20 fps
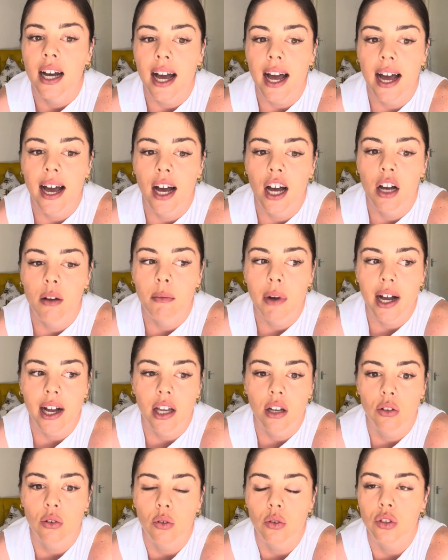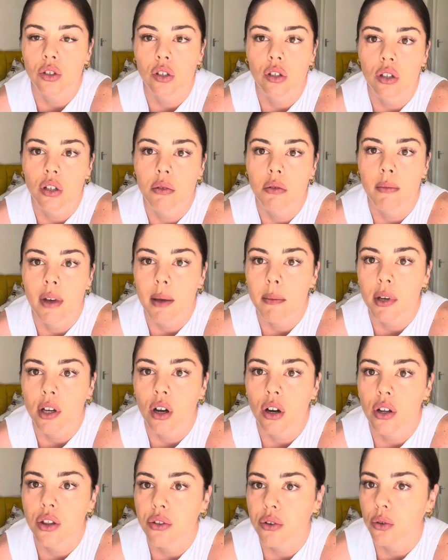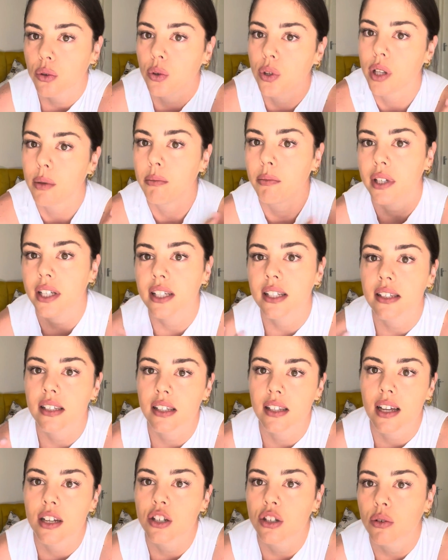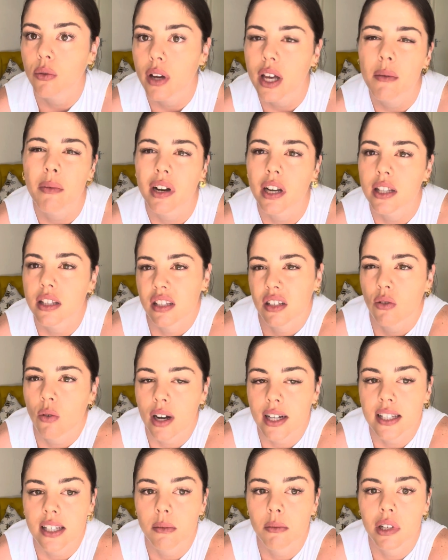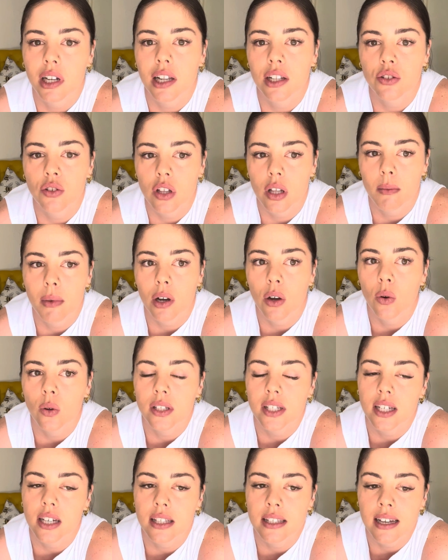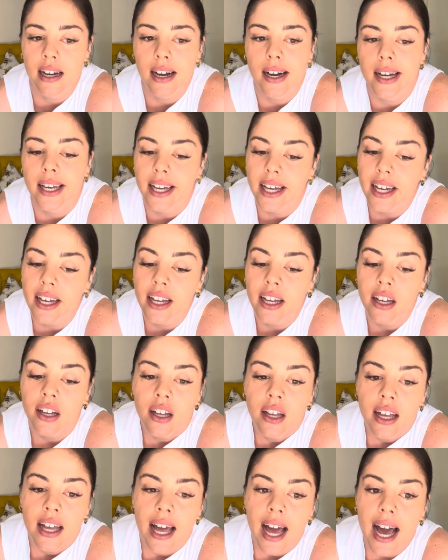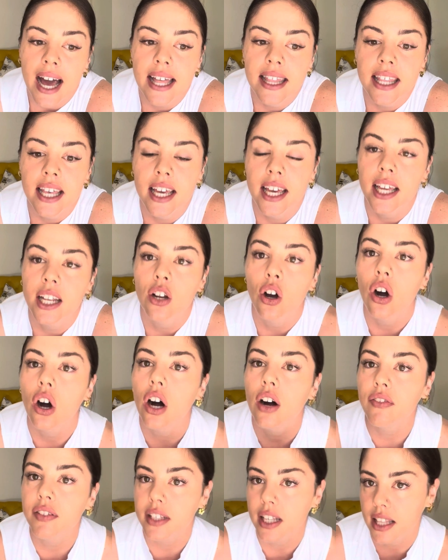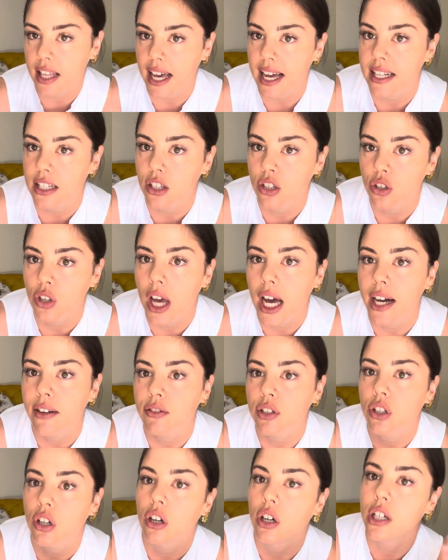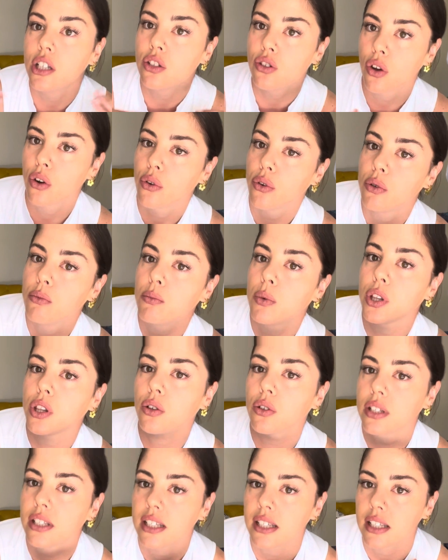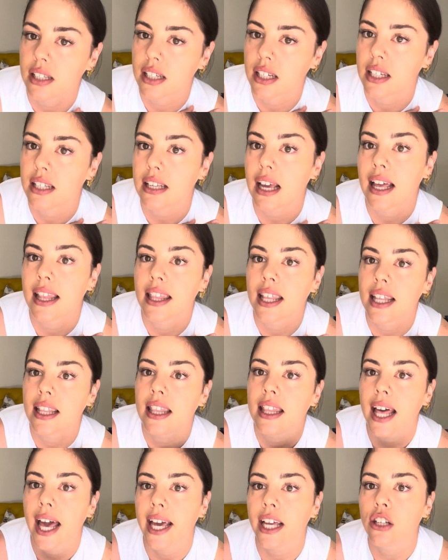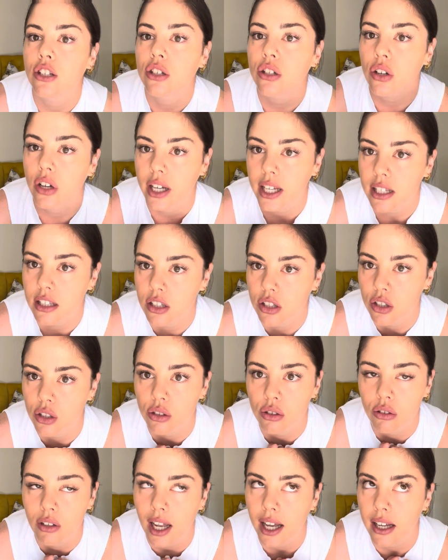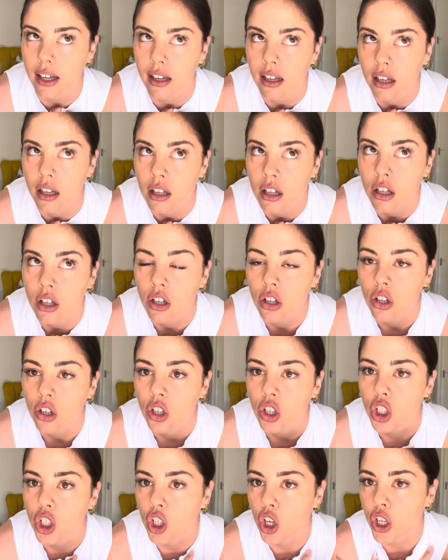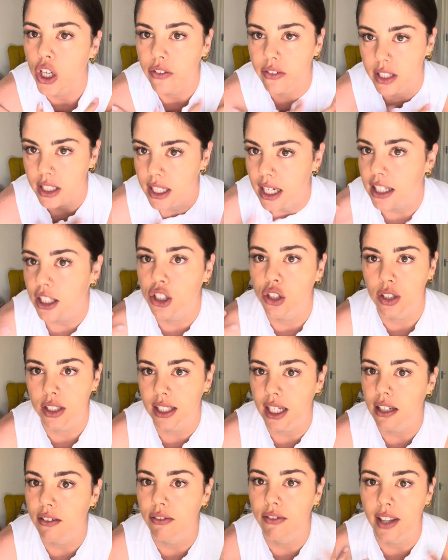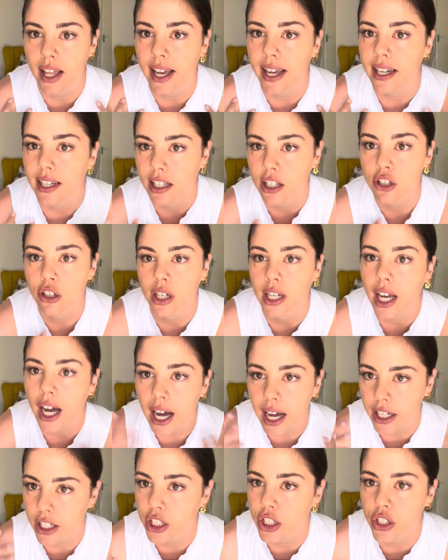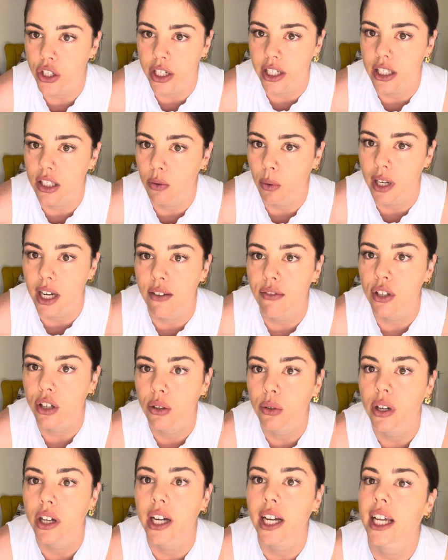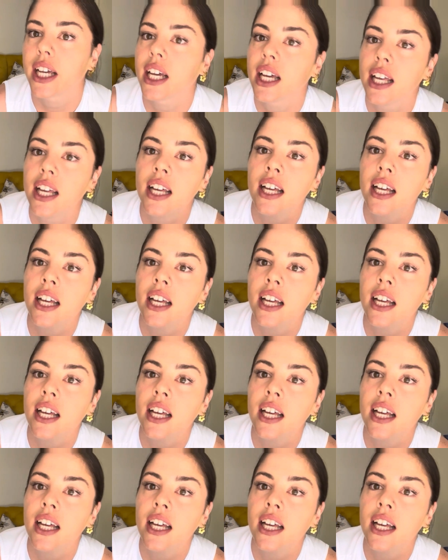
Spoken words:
I can also maybe go through all the pieces that you wear, but it's quite similar to the Makoti attire. And then after that you have to go into a room with your sisters, and then they dress you. Like, you don't even touch yourself. They literally undress whatever you're wearing,